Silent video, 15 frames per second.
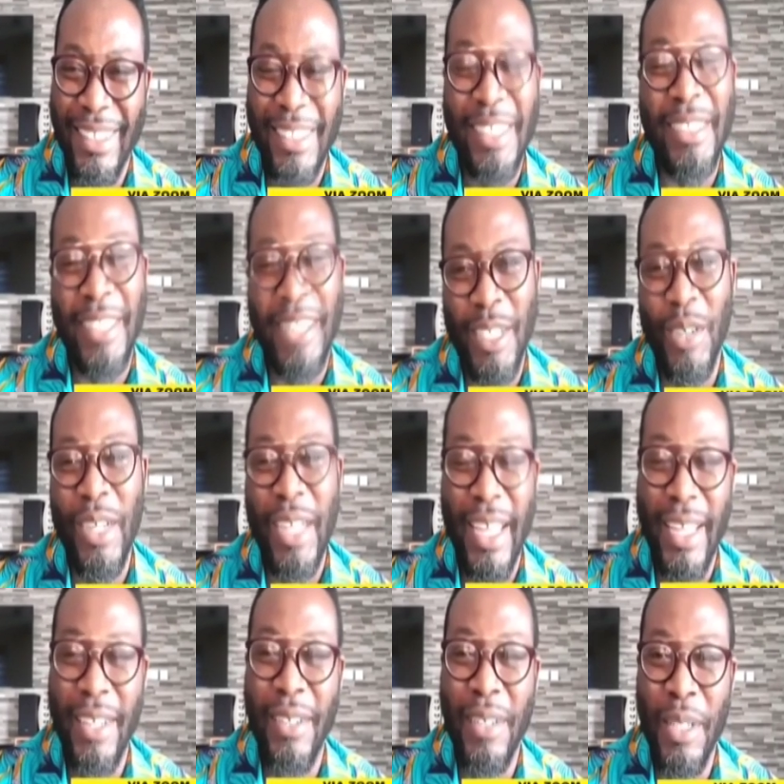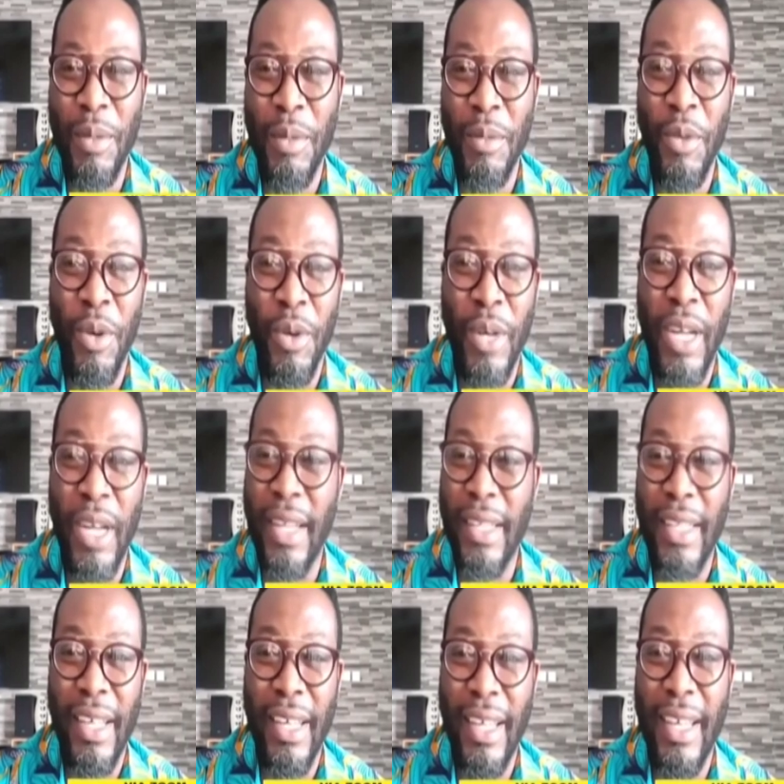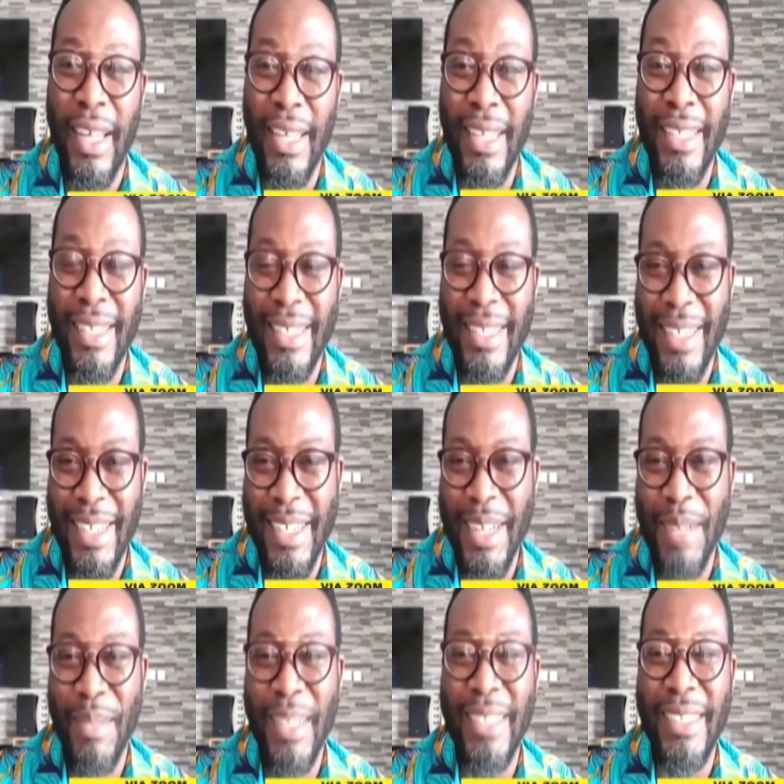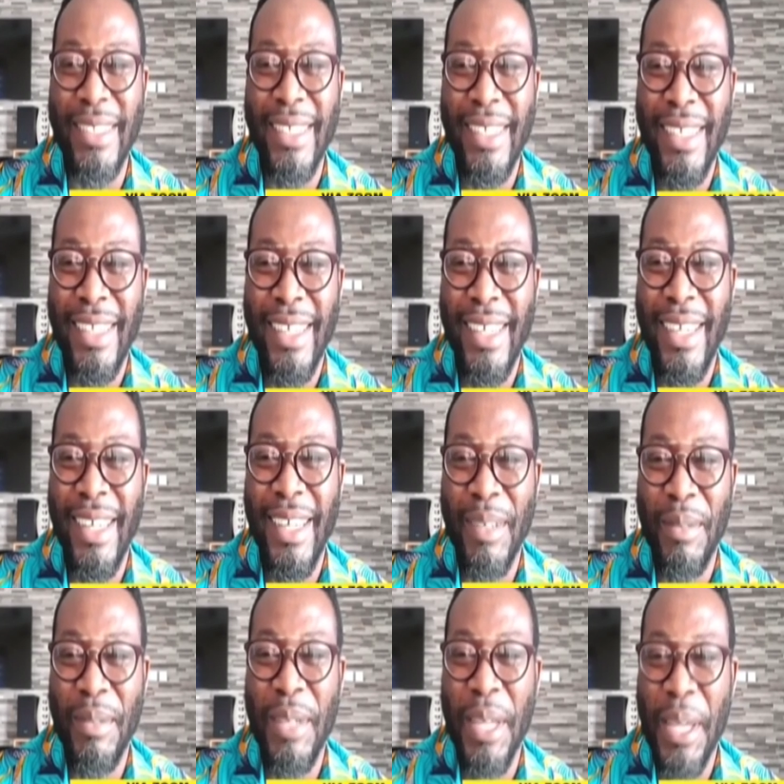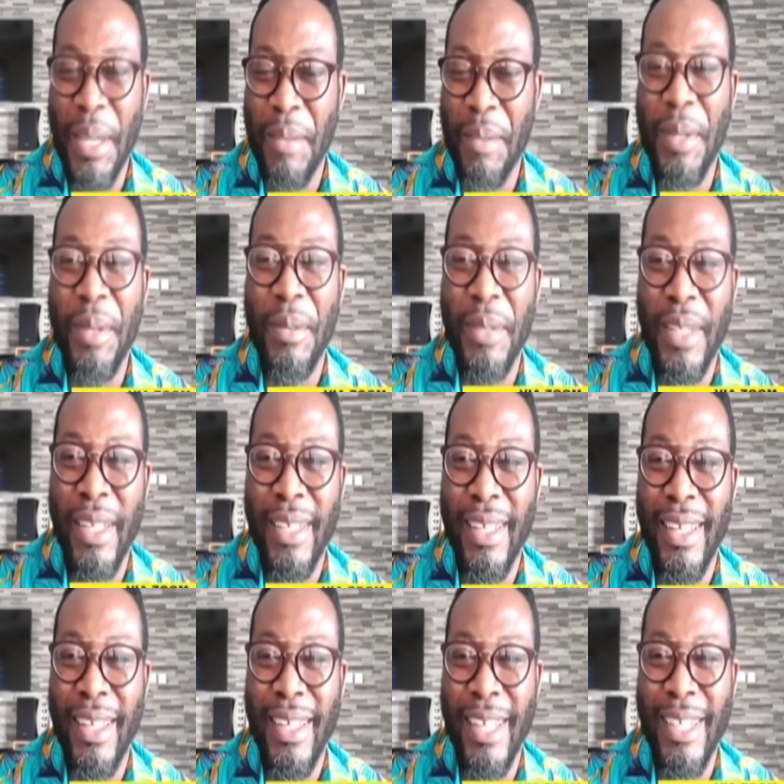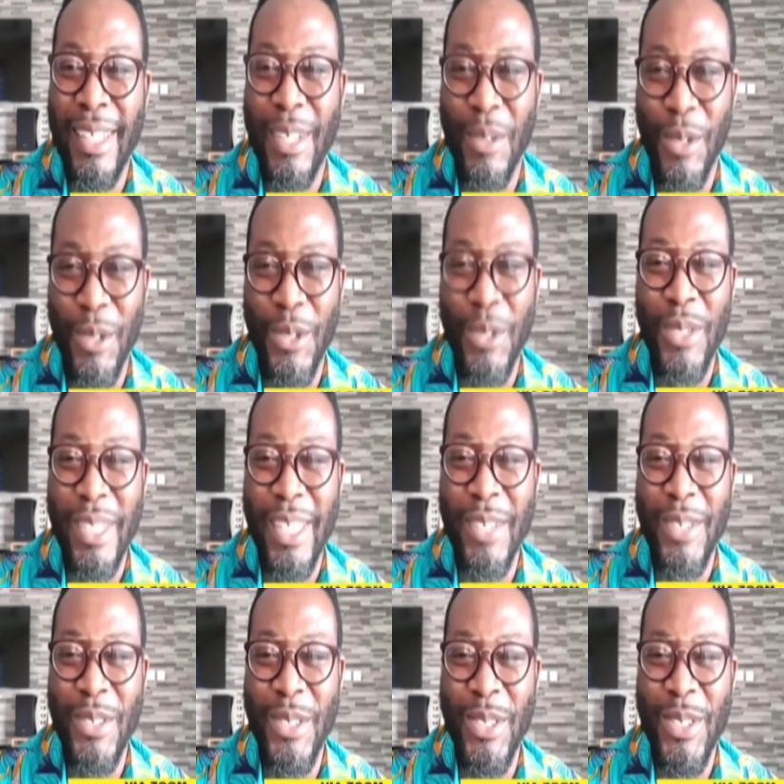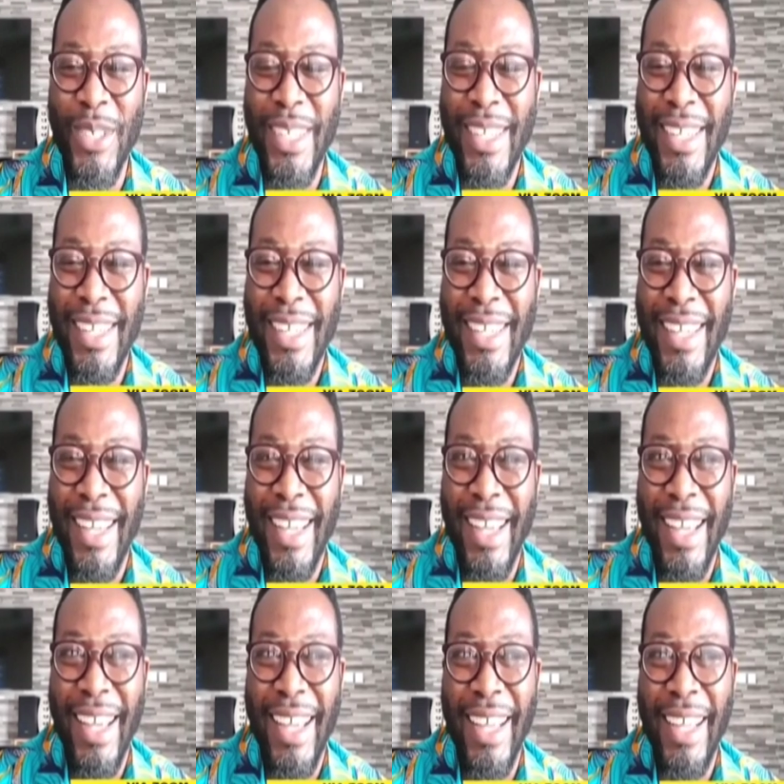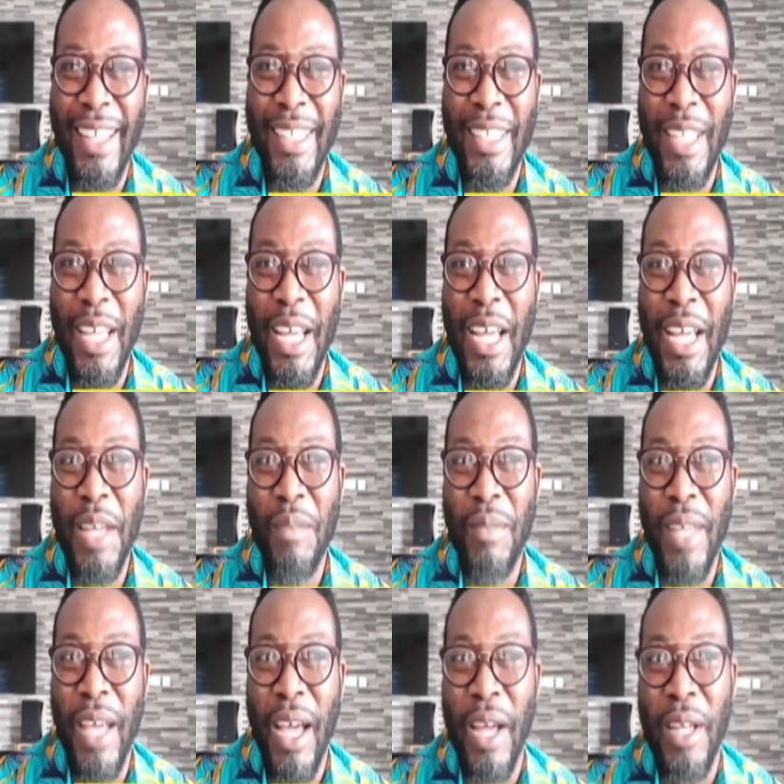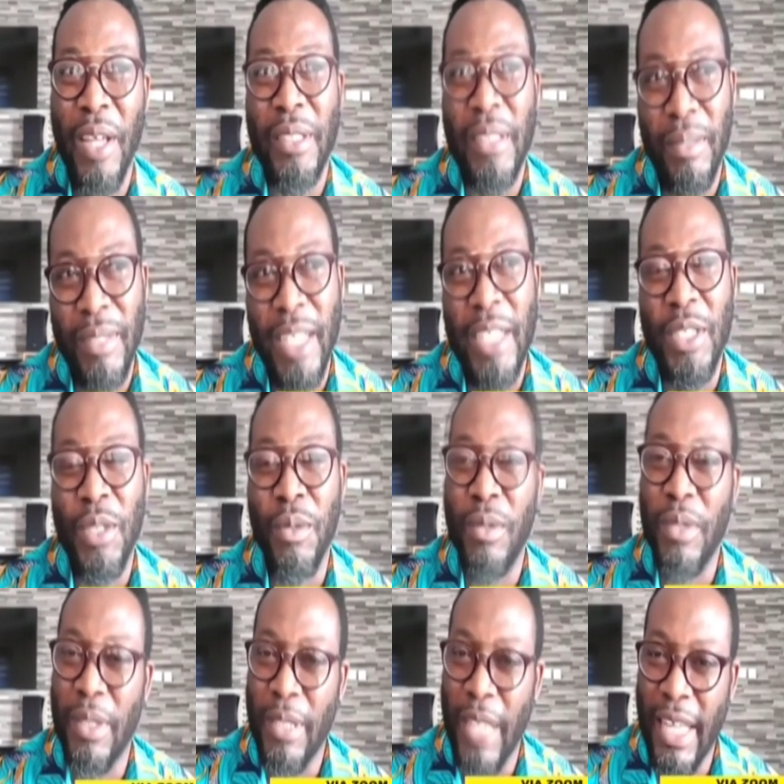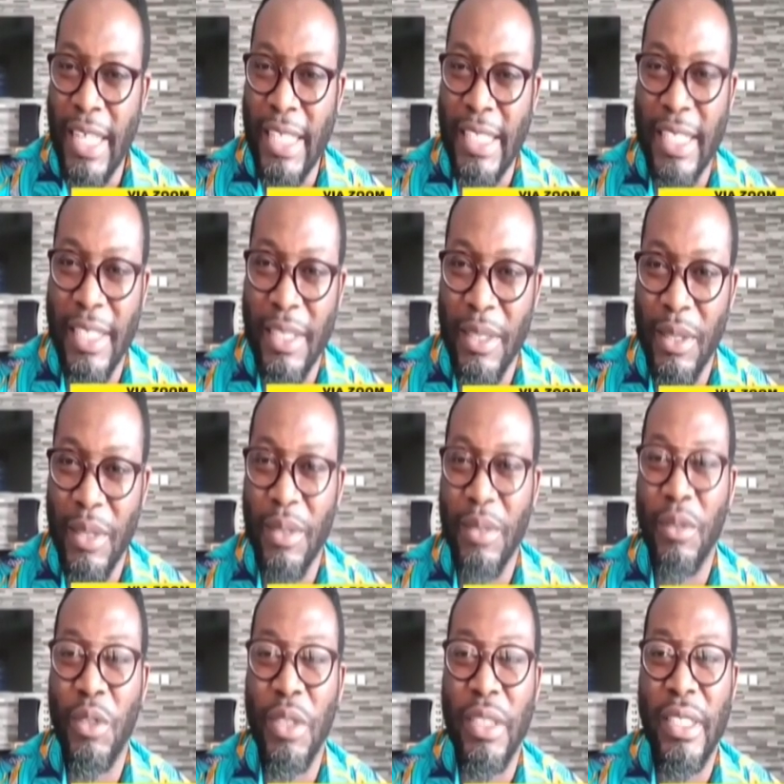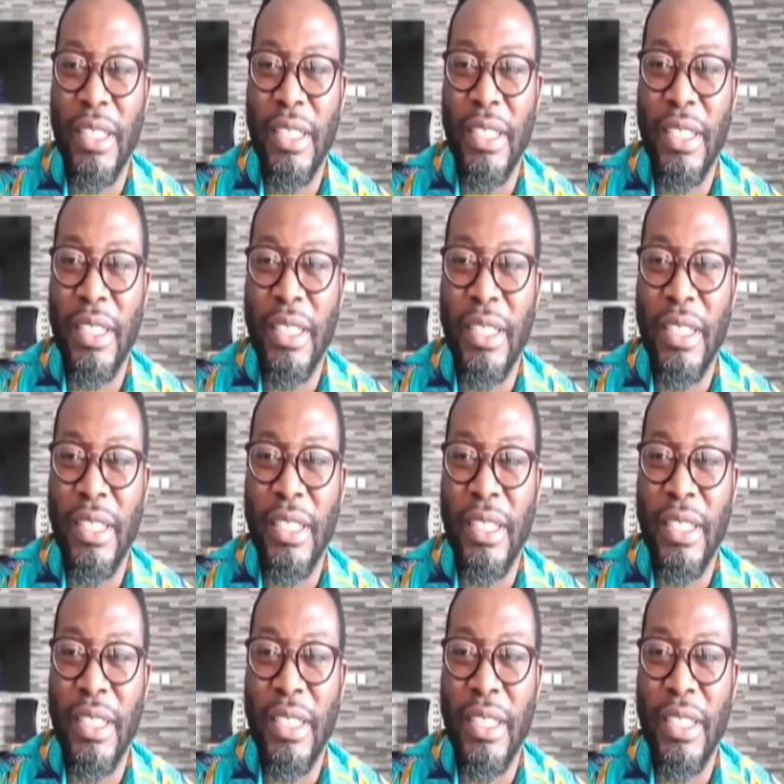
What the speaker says: Send your kind, even go why in a heading kaka, but yeah, go so. Now, if you are sometimes, yeah, shadow, tea,